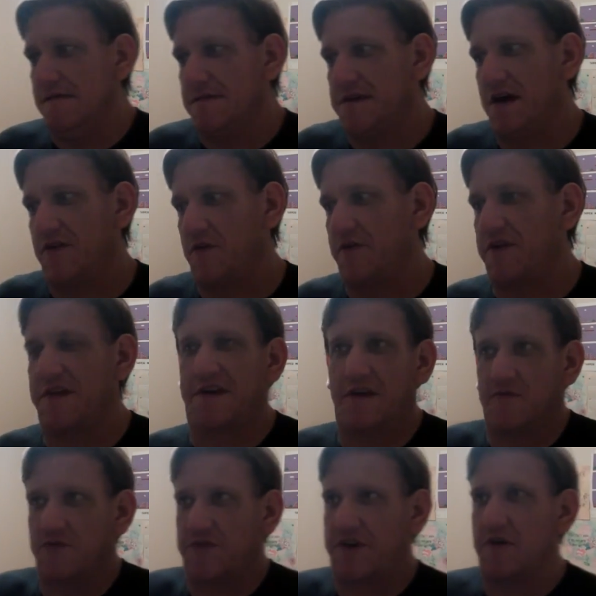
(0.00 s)
Yeah, so I finally
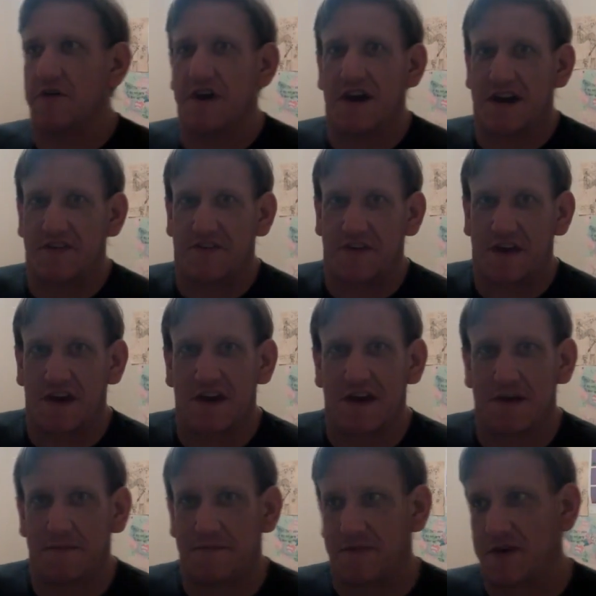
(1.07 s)
get through security, I get to the
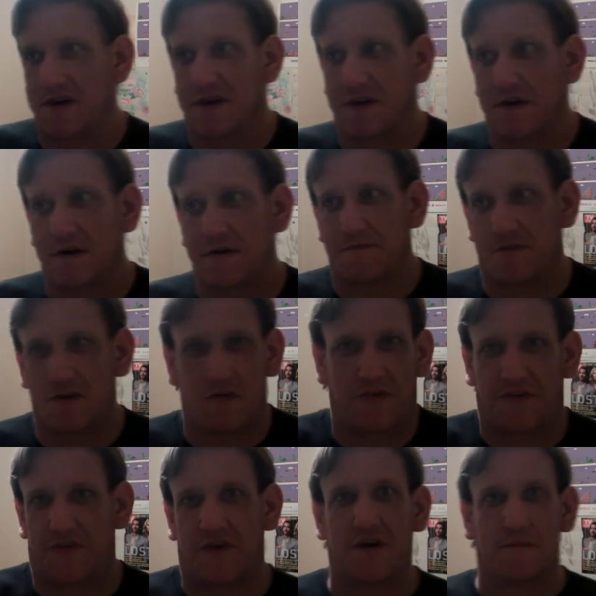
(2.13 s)
gate, and
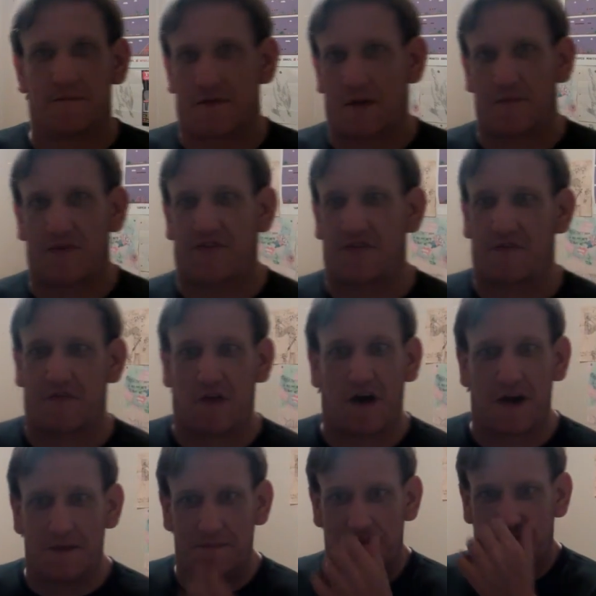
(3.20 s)
needless to say, I missed the
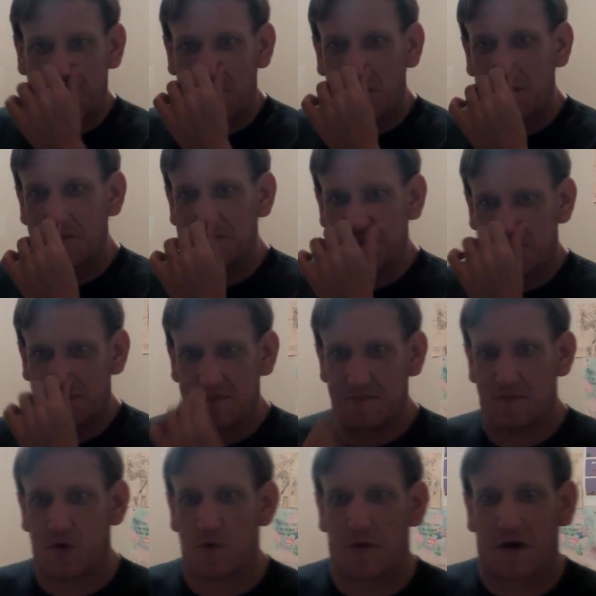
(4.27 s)
flight, so
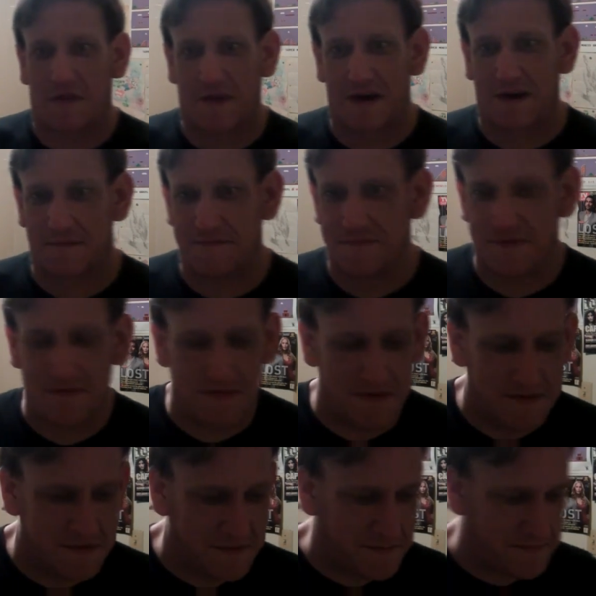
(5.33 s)
poop on that.
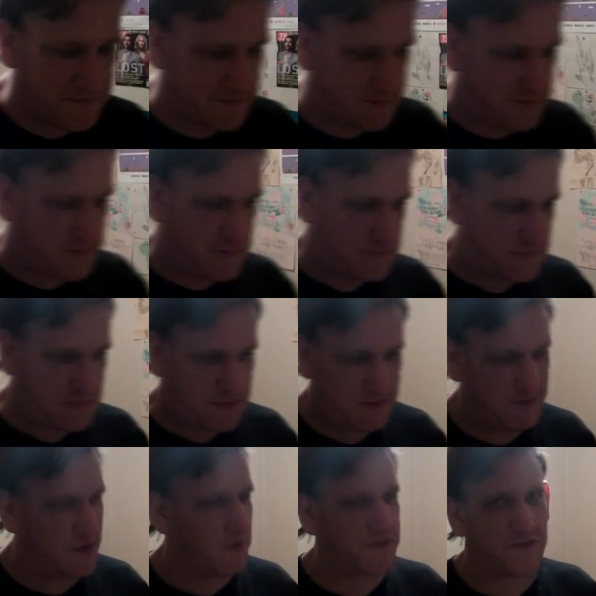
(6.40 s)

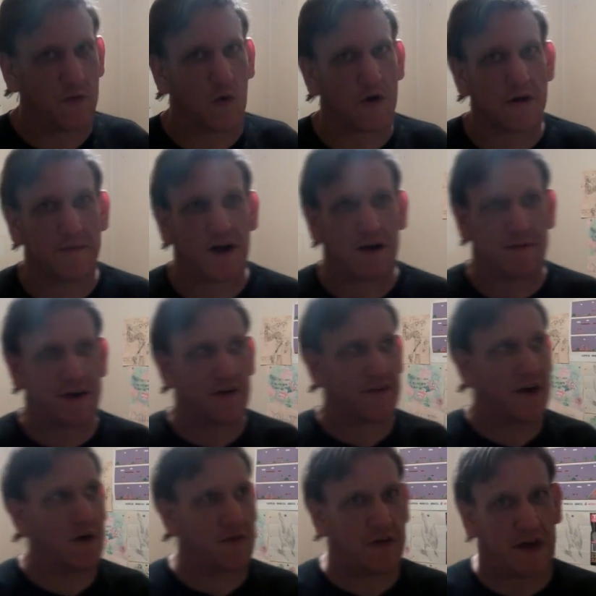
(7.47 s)
But I wasn't too worried about it, because
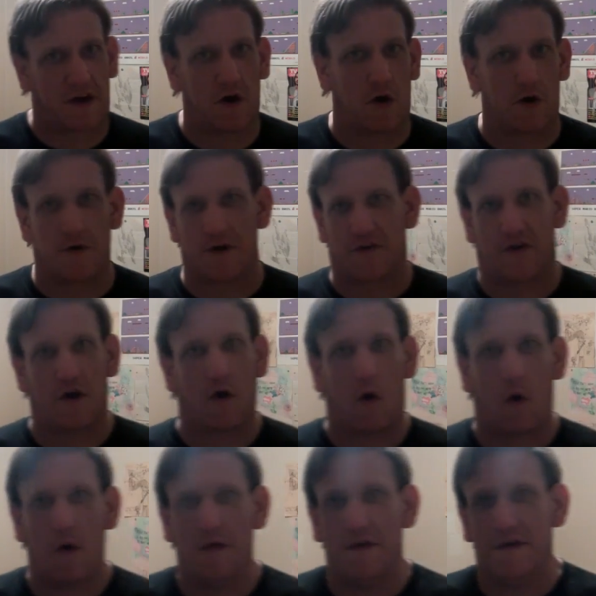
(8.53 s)
I was like hungry as
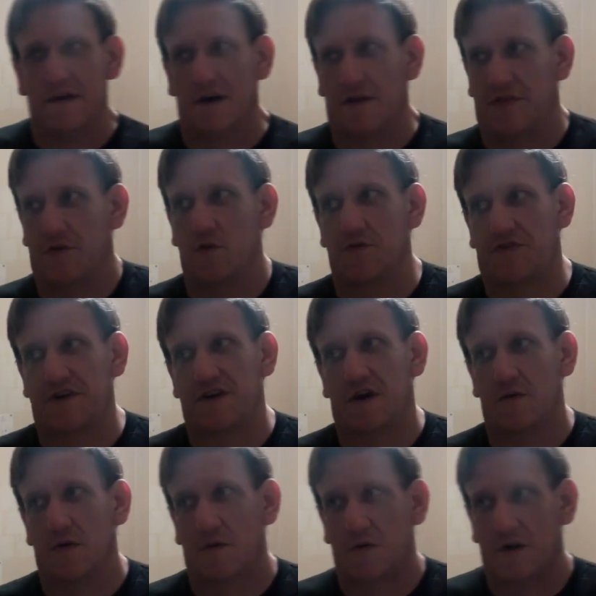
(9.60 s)
hell and thirsty, and
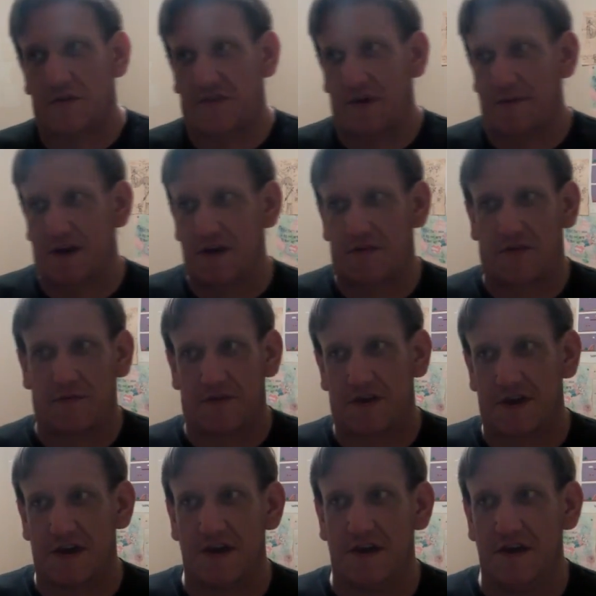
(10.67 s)
I really wanted to stop and get something
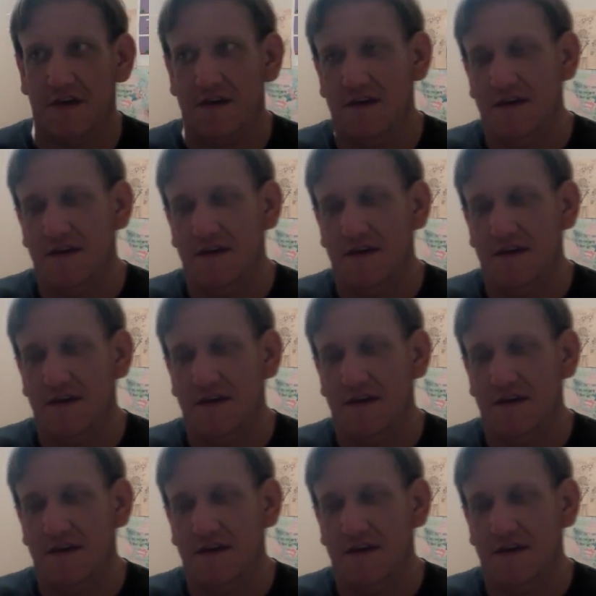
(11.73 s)
to eat.